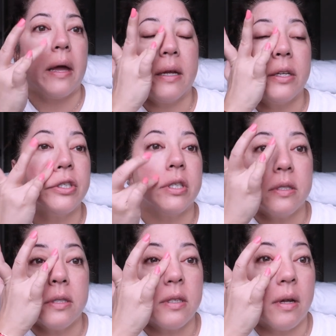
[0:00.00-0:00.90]
it
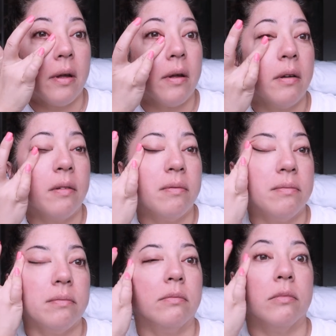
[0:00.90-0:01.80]
just
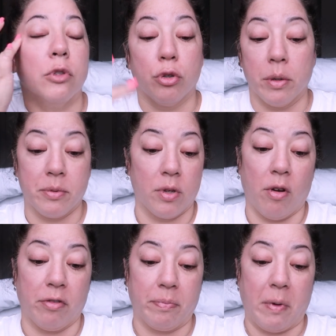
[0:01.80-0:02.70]
drips
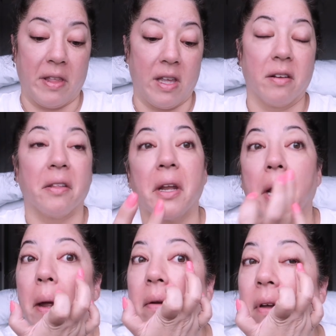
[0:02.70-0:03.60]
off by the end of the
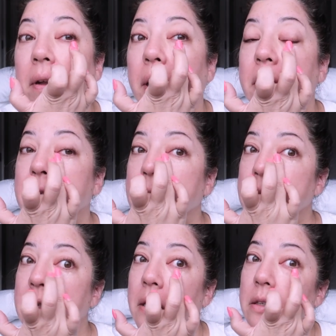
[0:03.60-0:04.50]
day,
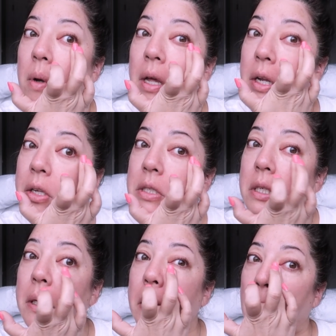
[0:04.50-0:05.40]
foundation, so that's why I don't use
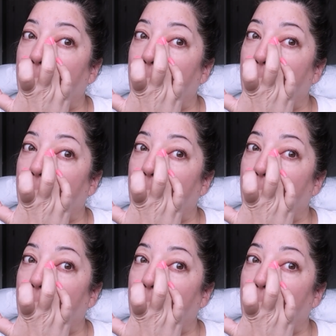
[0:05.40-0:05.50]
it.